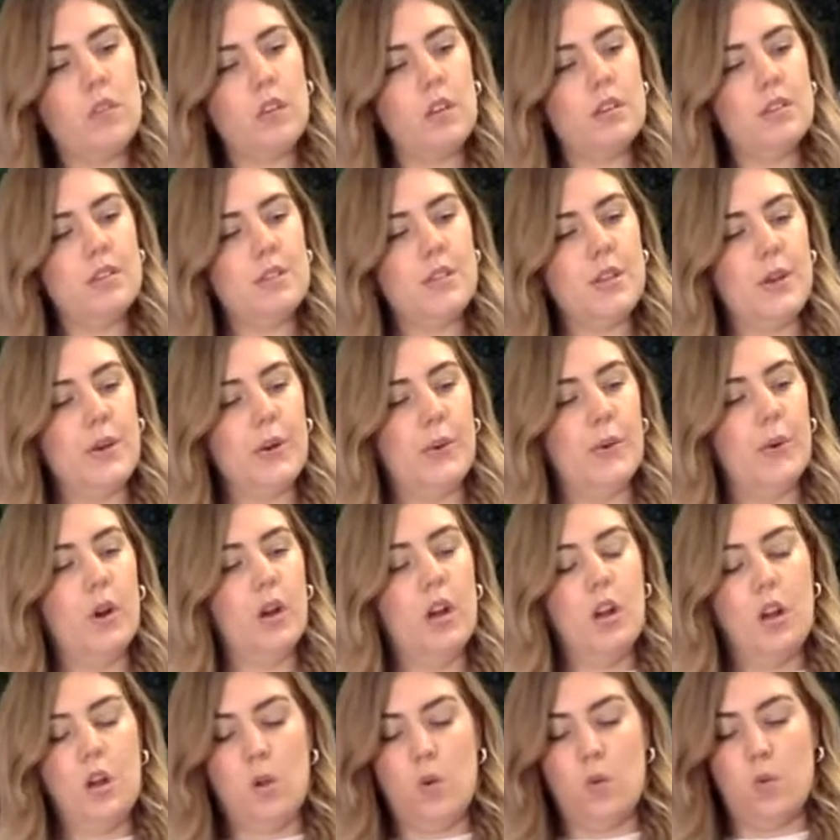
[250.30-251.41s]
So
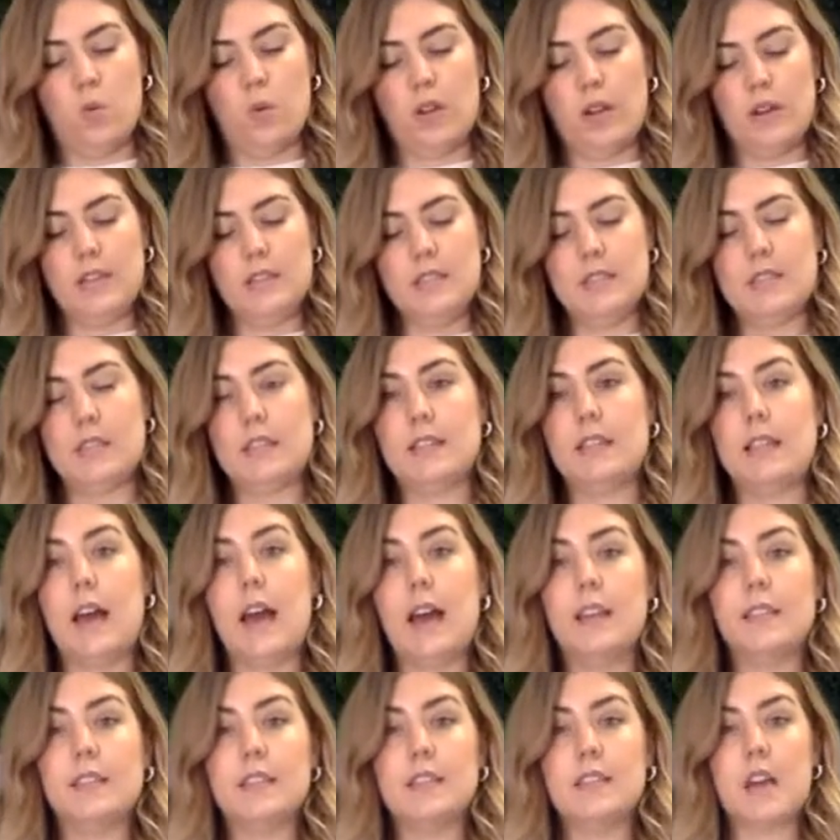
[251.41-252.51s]
we're going to stick that
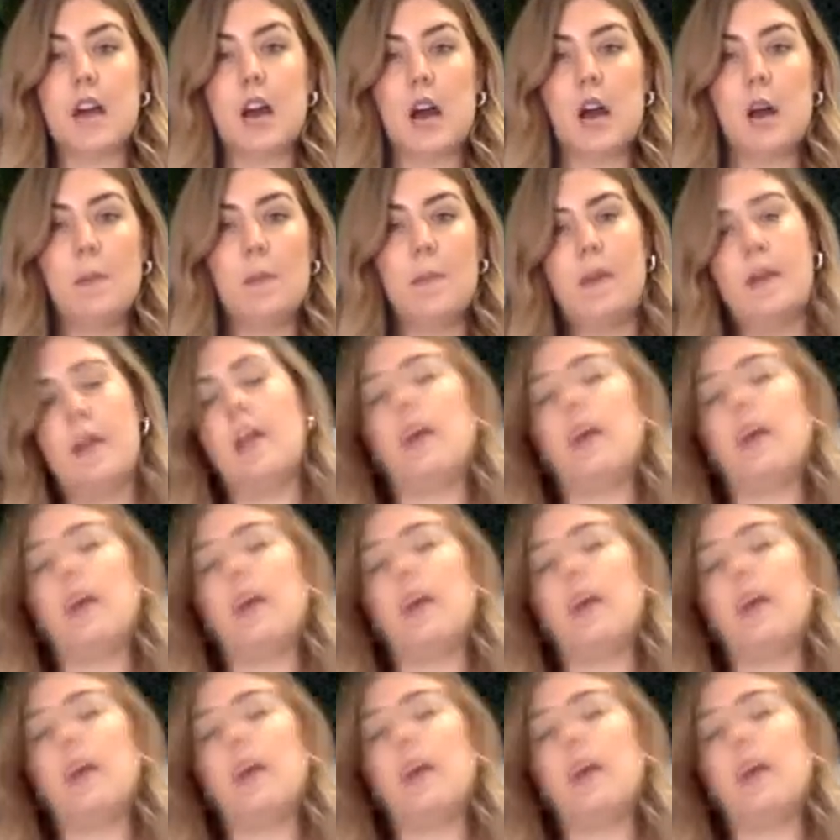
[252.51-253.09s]
at the top.